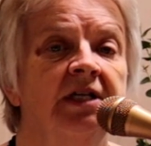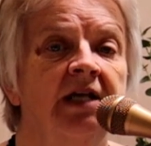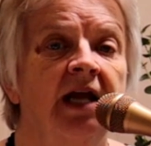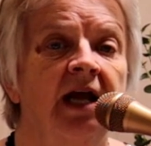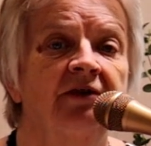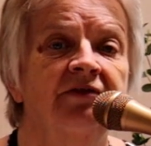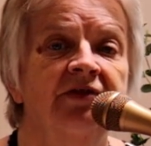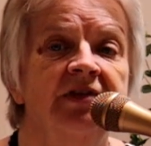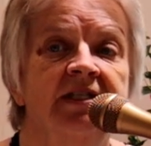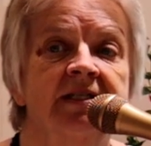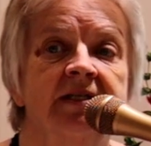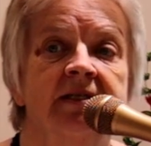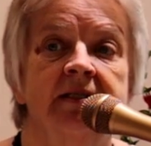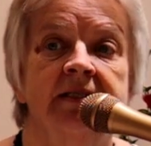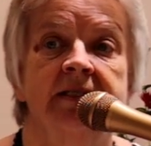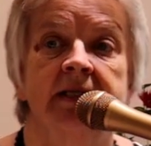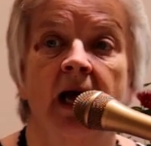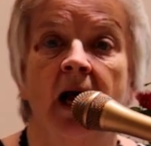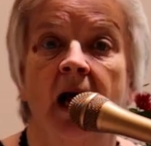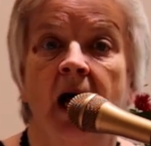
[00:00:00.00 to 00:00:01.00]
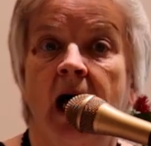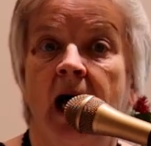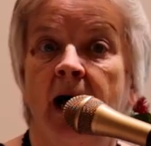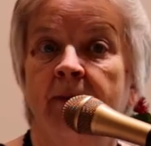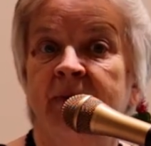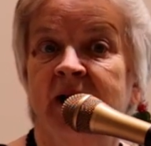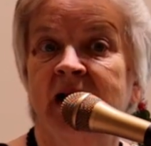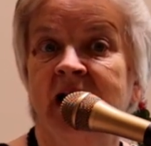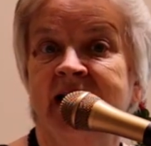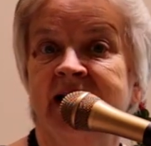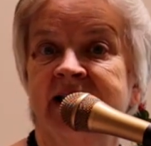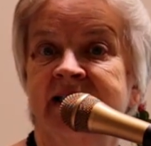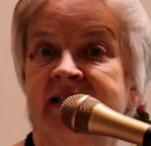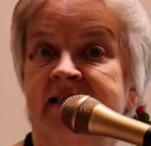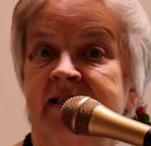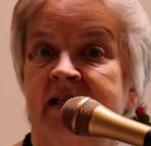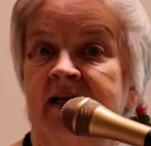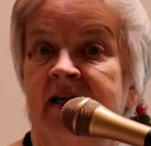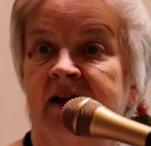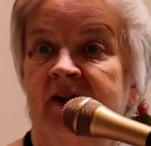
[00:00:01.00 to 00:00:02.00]
in Ephesus, a
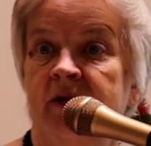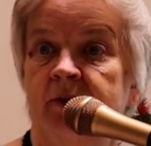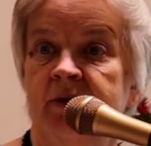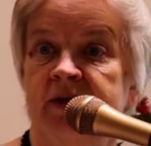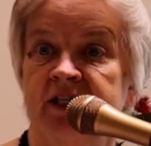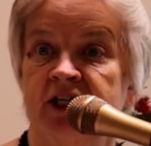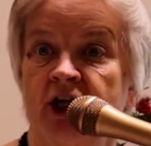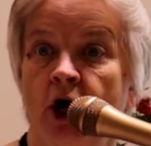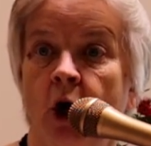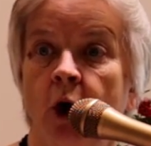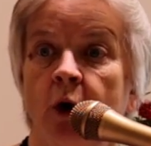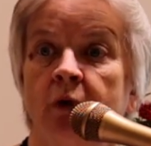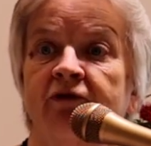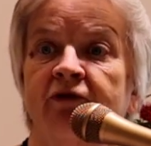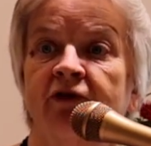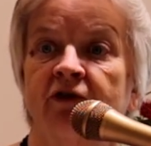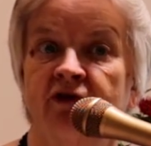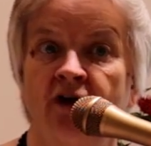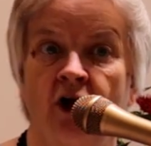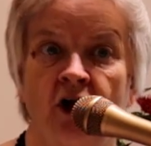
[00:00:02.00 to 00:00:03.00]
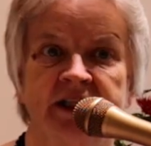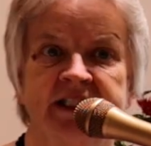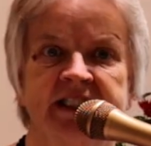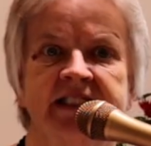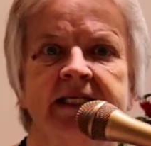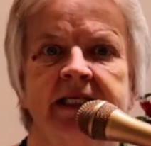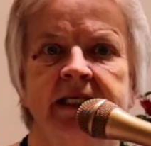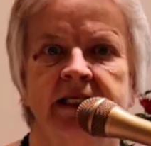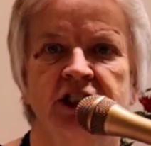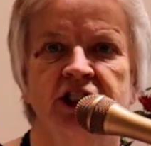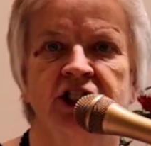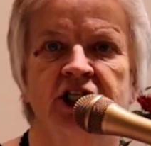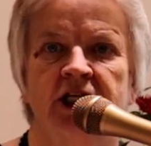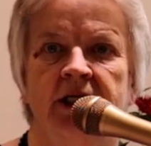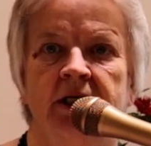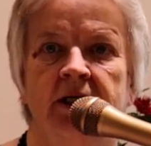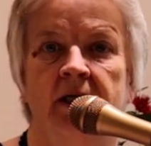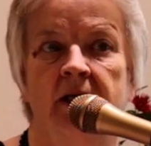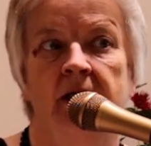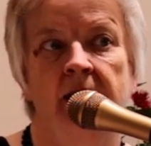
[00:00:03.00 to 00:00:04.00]
place that was known for false
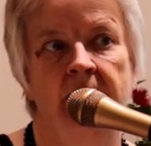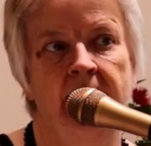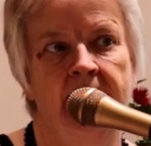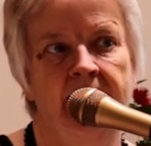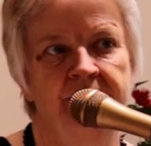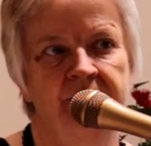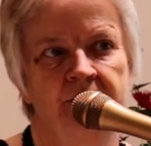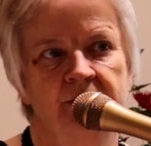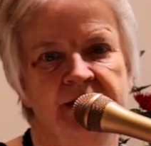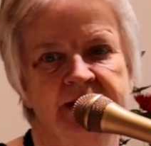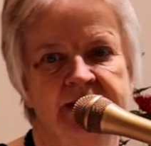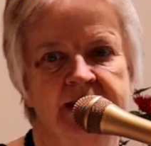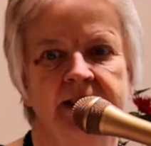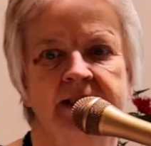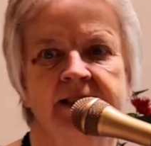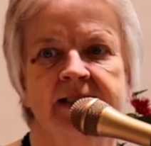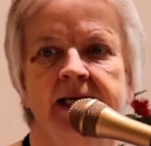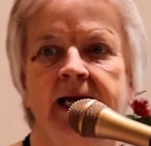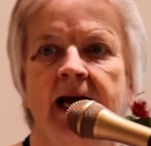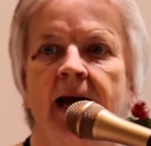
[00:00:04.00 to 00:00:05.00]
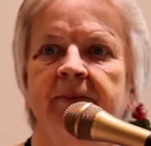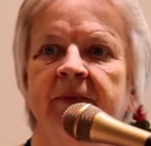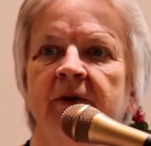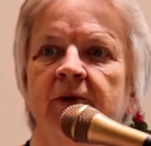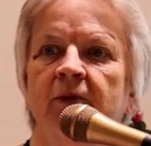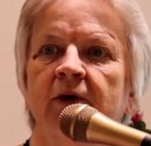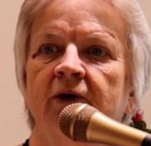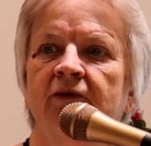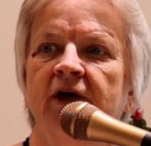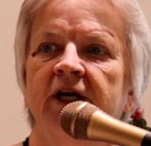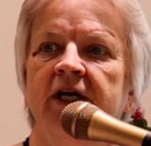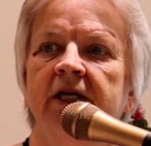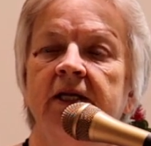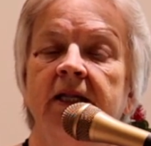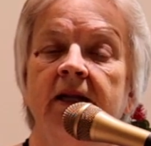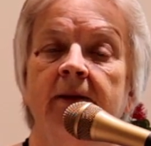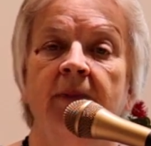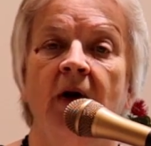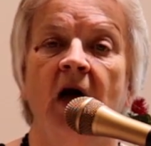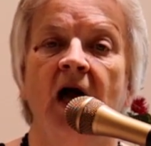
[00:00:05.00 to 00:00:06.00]
teaching. And there was things that happened, we read
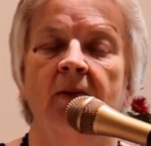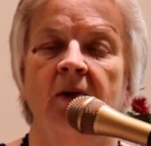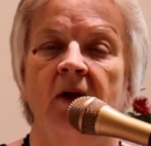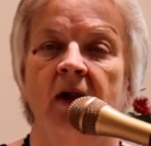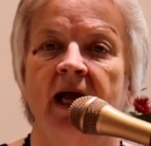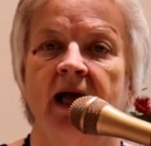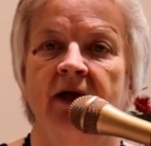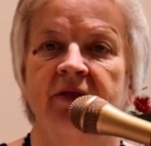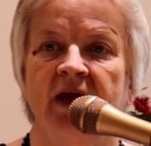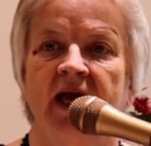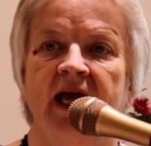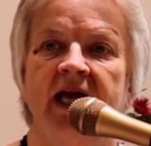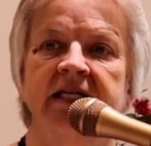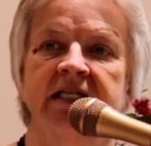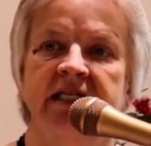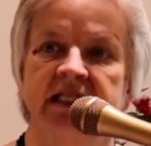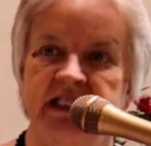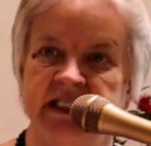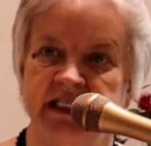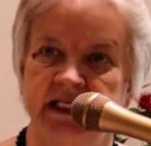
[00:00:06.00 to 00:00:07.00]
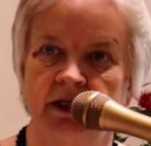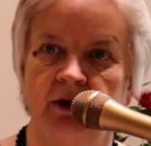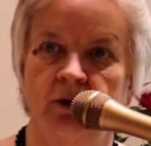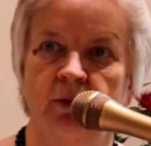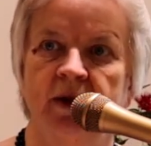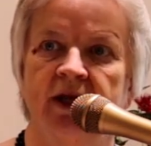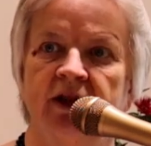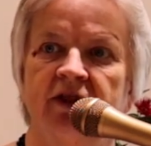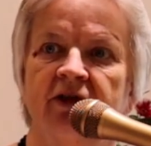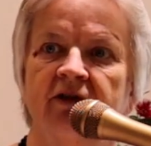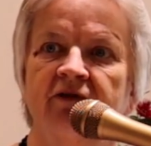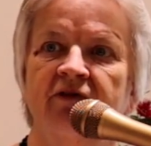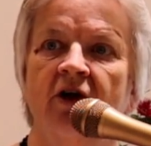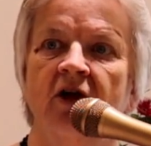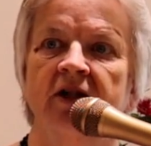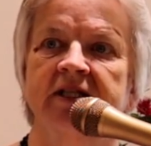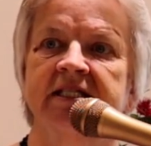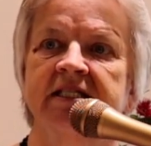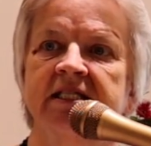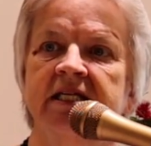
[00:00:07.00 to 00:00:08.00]
in the Bible, how they had to deal with the
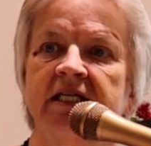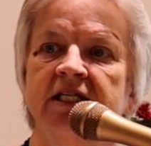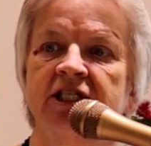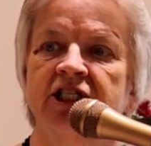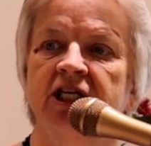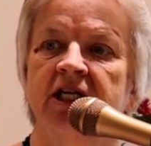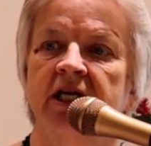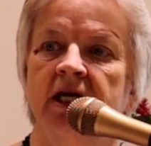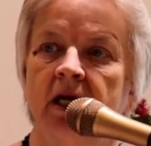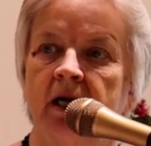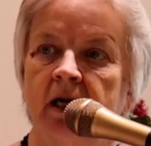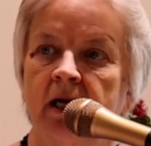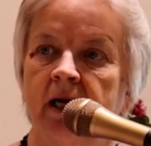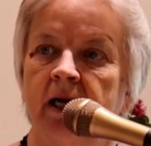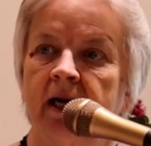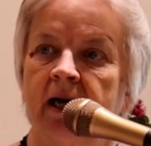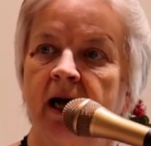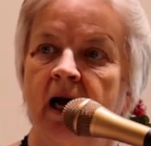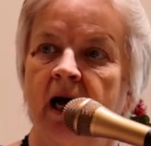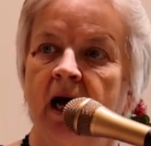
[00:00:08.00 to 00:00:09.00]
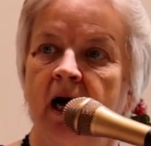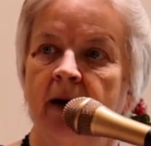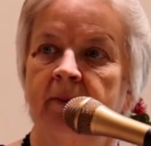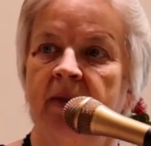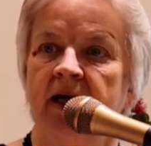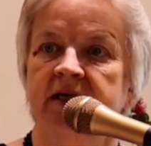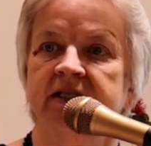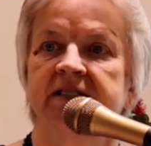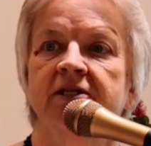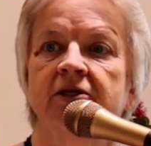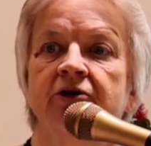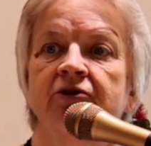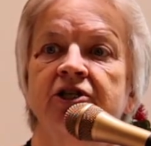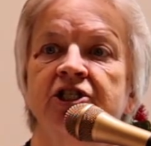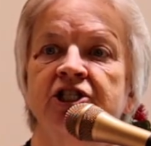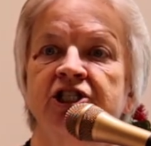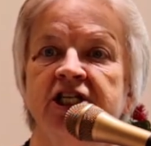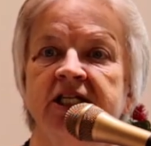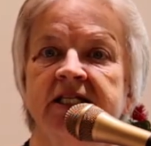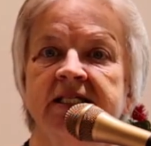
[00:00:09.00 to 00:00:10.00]
false teaching amongst the
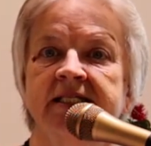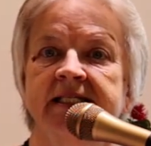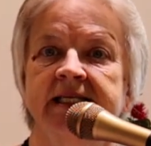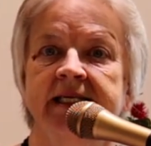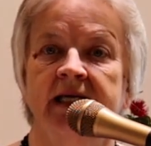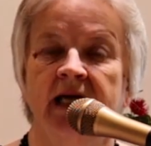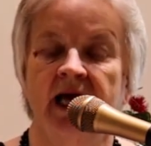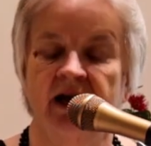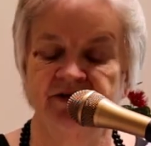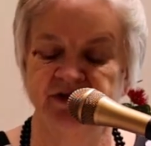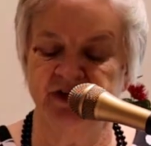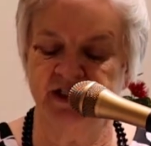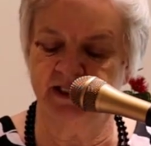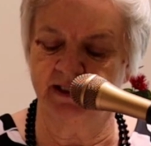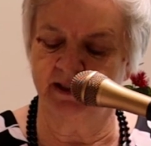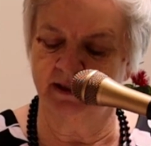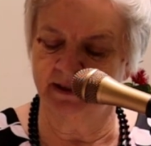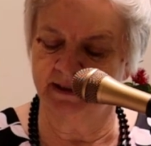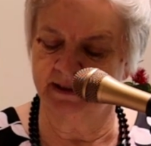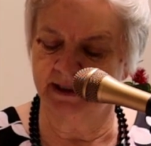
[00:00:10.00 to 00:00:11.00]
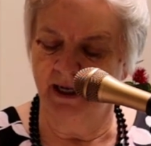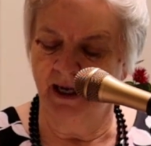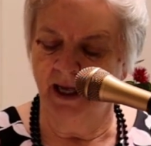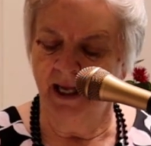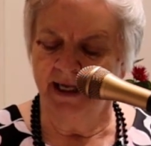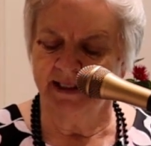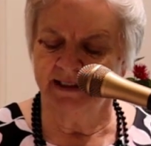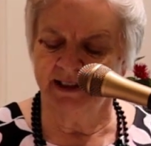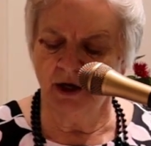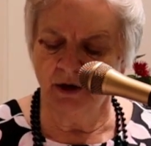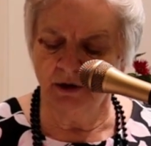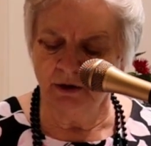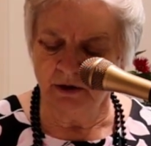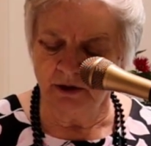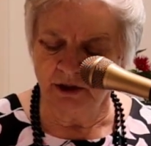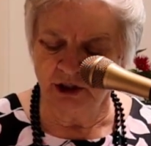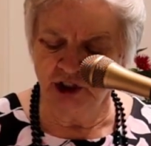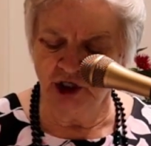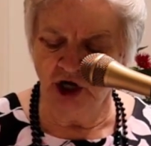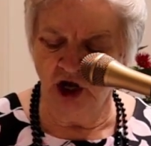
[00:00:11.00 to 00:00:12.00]
Christians in Ephesus.
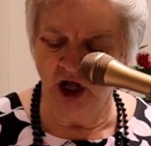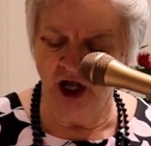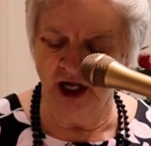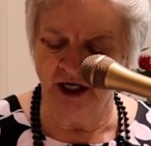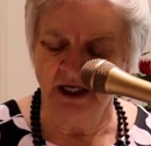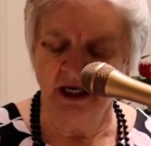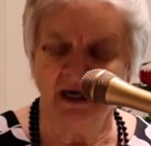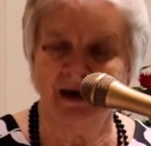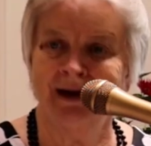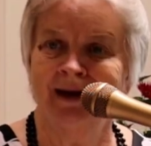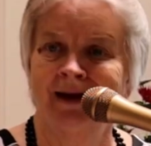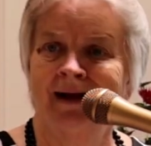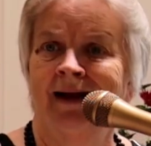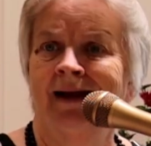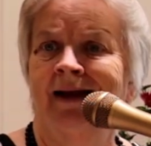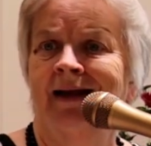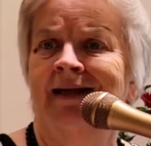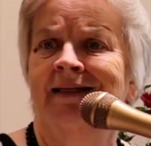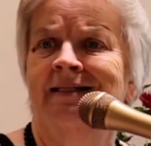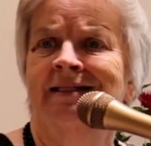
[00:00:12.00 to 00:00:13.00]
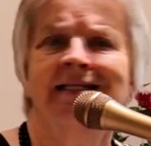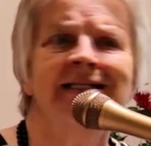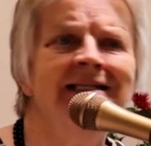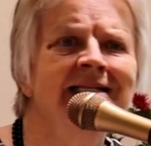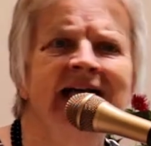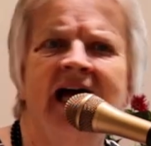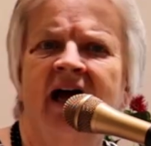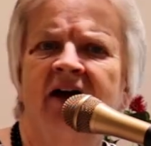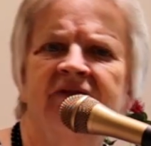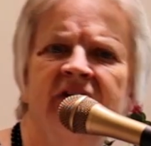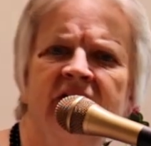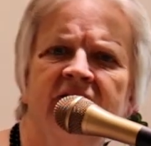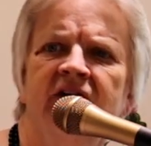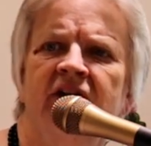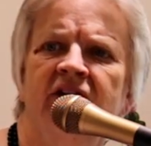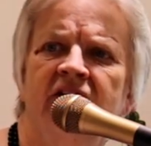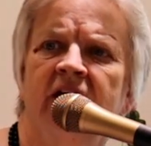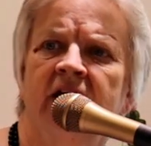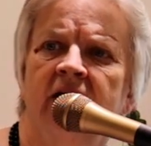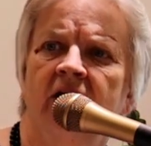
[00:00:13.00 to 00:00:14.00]
So John didn't have
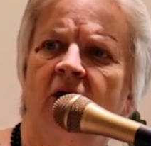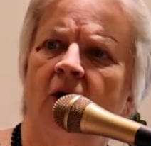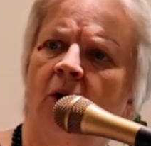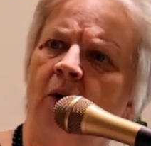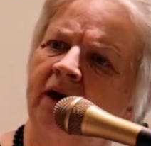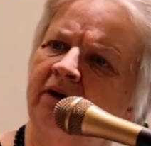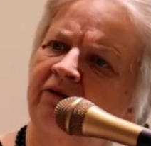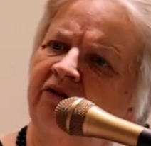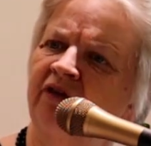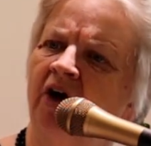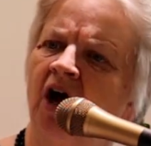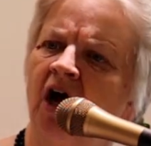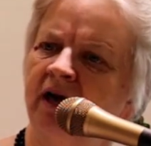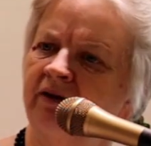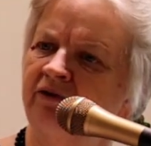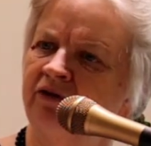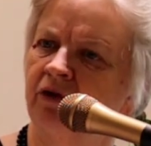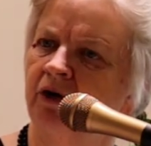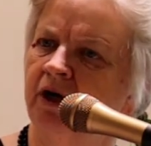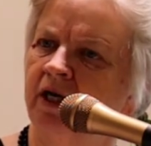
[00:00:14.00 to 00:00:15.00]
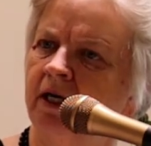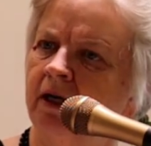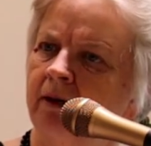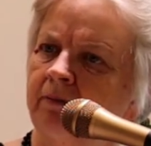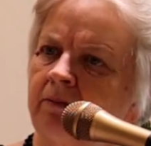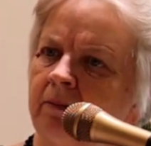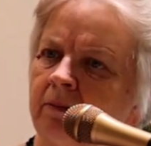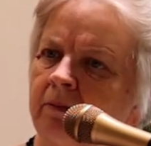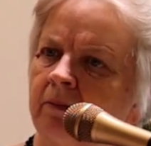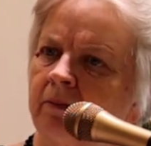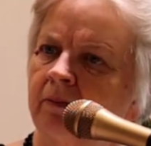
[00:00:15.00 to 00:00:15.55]
everything going fine for him.